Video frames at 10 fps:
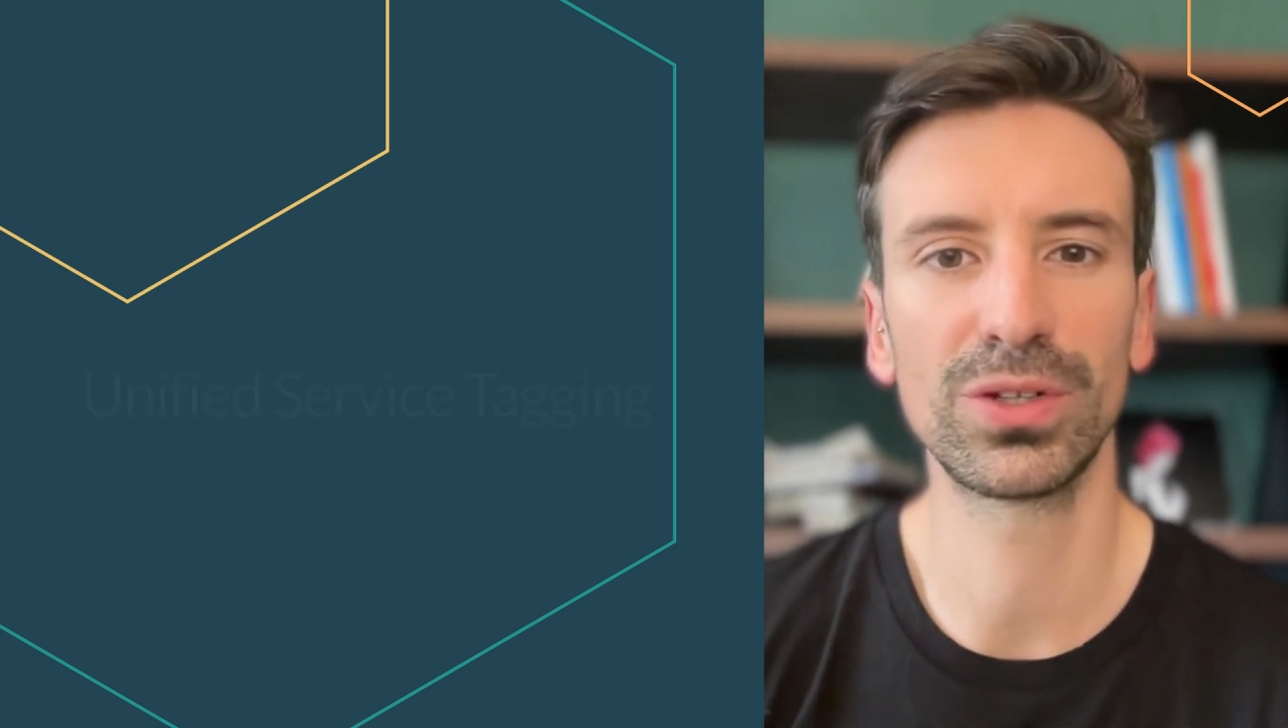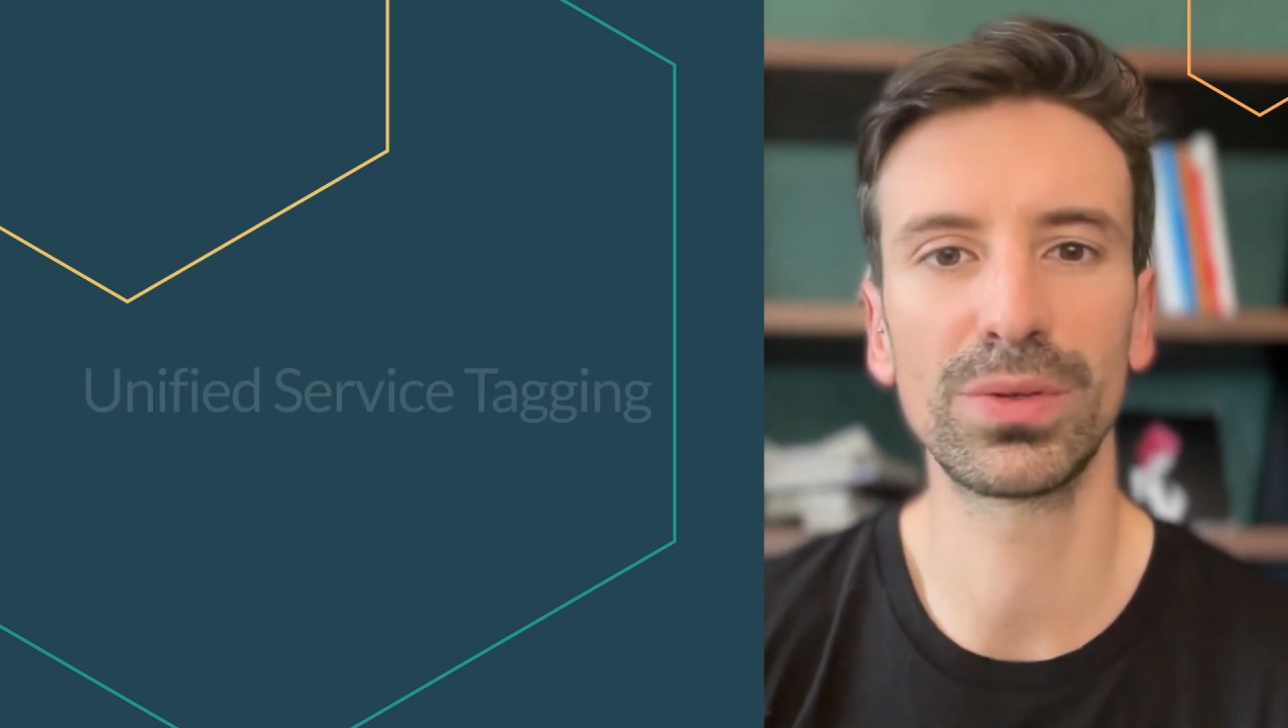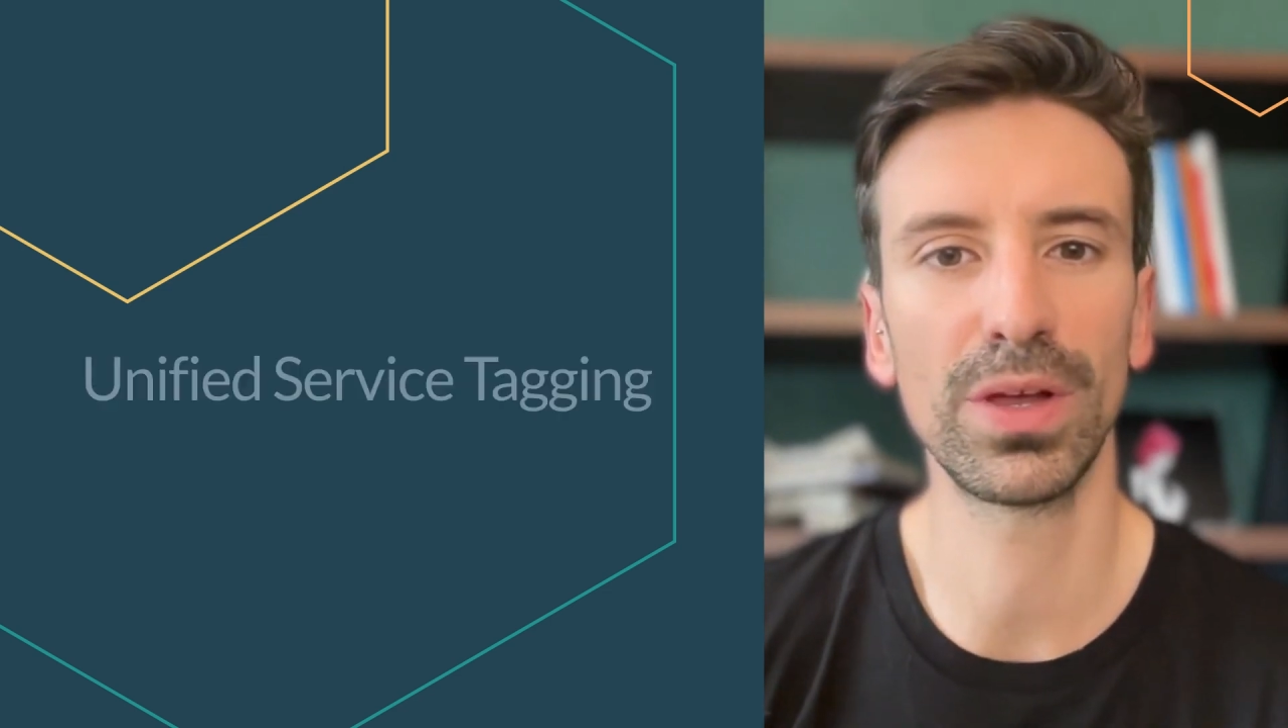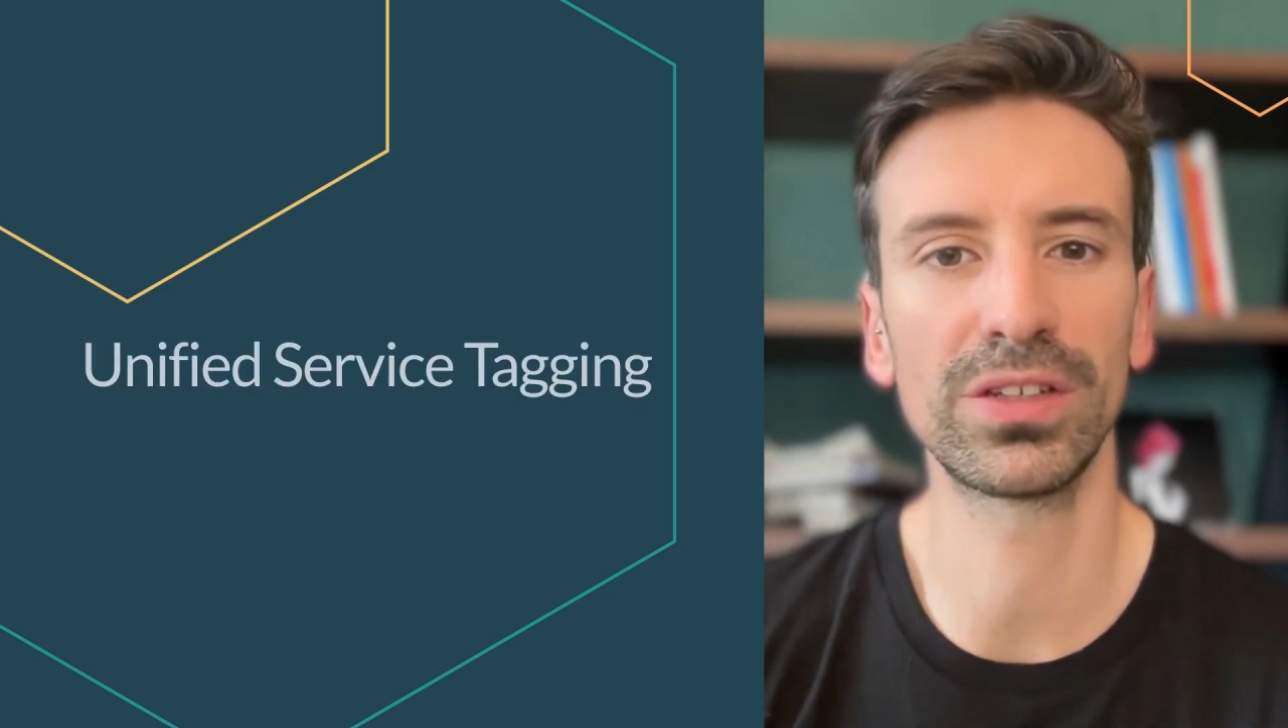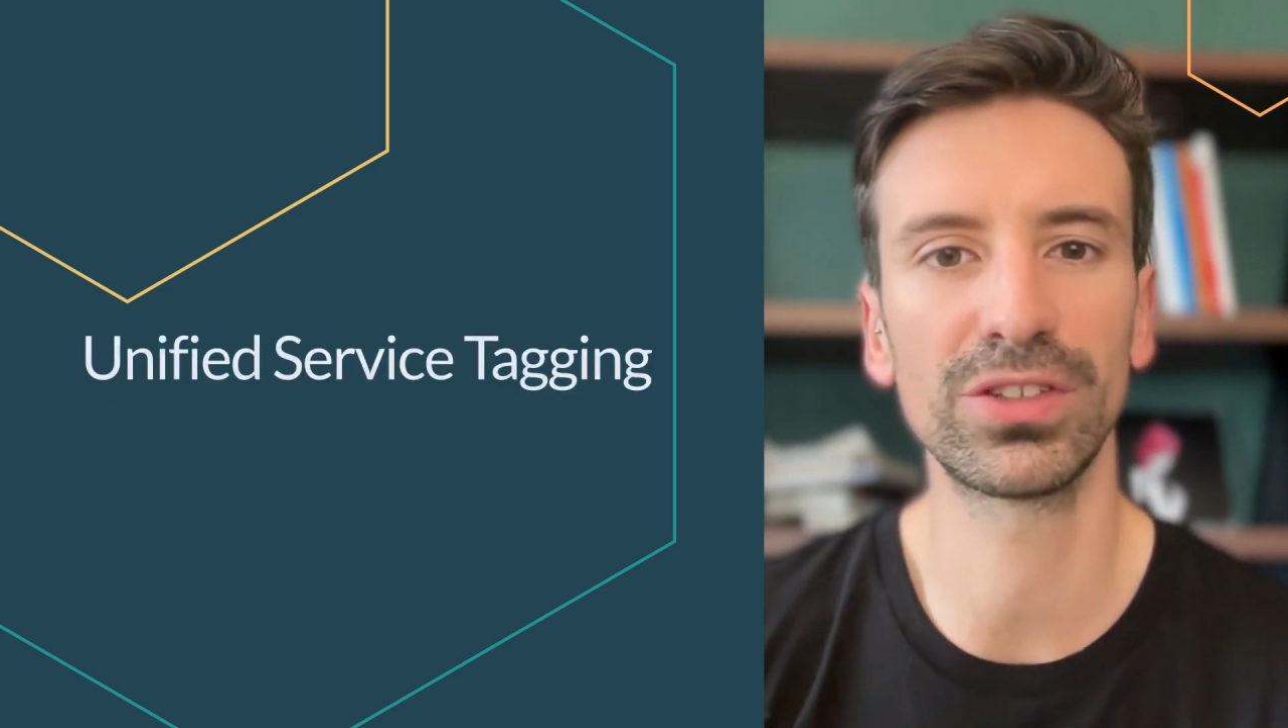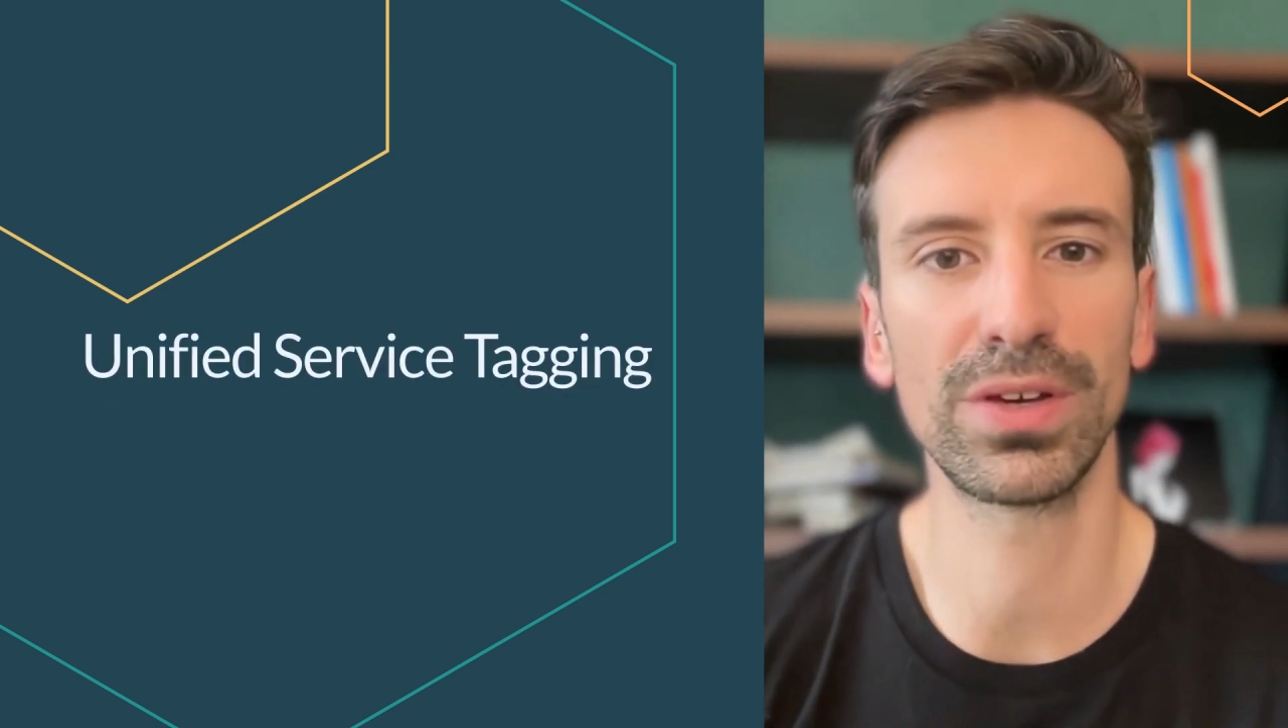unified